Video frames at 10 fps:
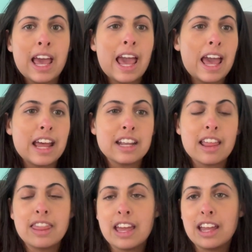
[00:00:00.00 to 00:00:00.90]
and
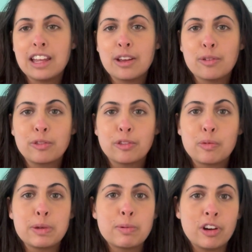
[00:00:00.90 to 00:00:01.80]
they will
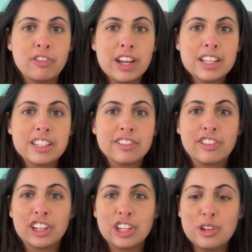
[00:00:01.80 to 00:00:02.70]
be perfect for
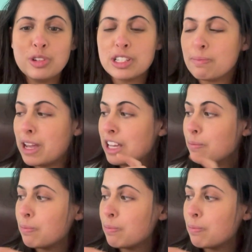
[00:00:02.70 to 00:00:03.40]
you to make